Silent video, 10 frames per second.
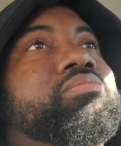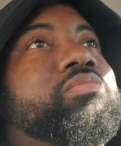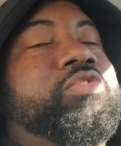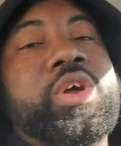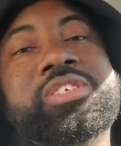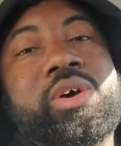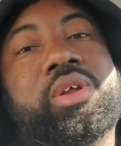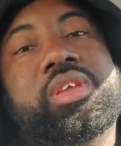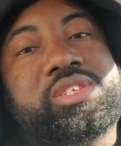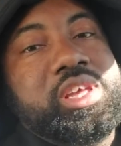friend
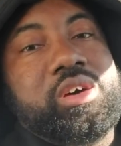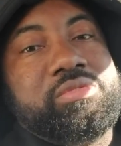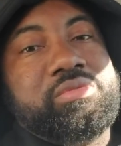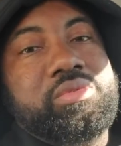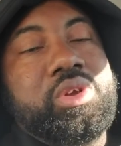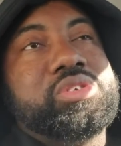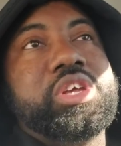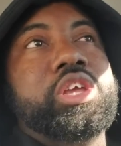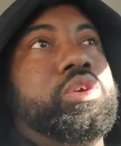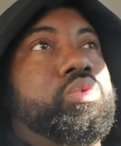zoning yourself. You know what I'm
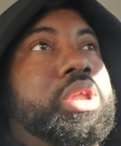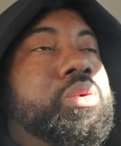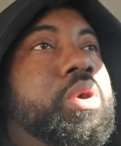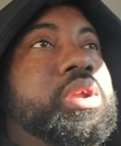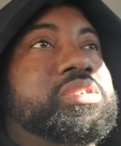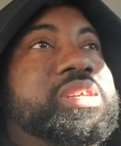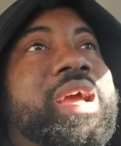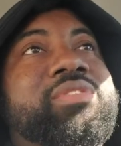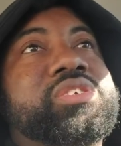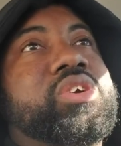saying? You really want to
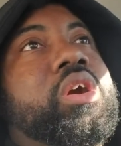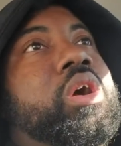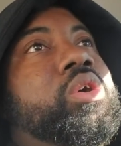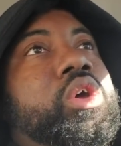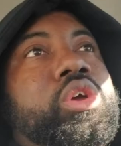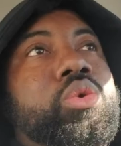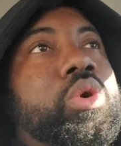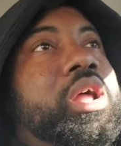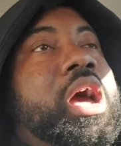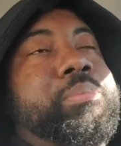save this girl. You
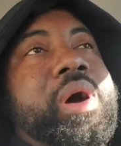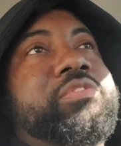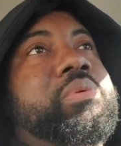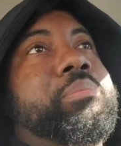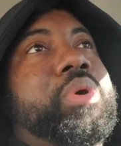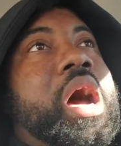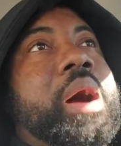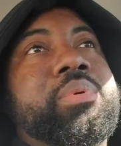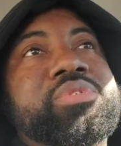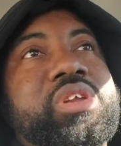want to help her out from her
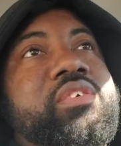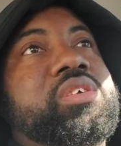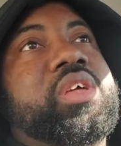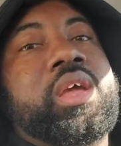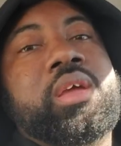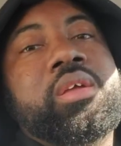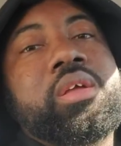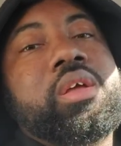problems and everything.